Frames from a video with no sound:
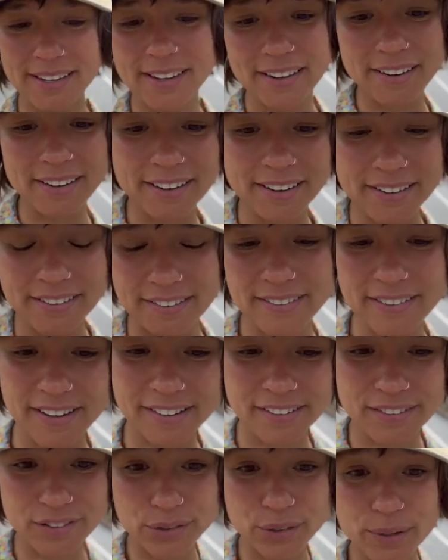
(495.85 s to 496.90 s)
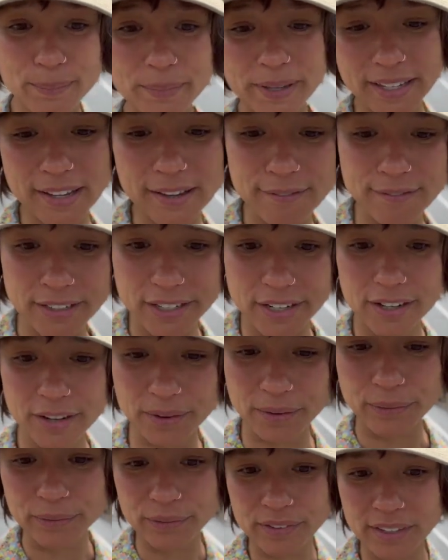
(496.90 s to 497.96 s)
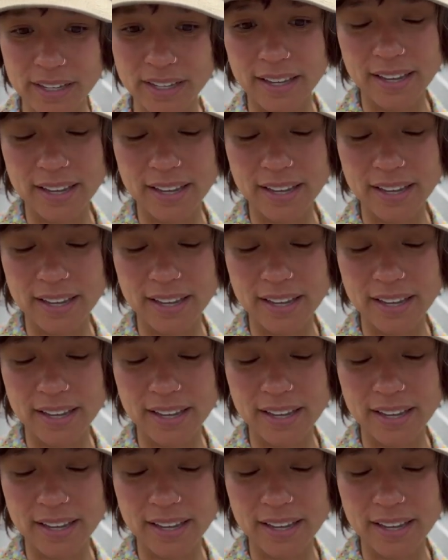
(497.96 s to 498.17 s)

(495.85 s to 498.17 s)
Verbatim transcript: here and I enjoy making videos.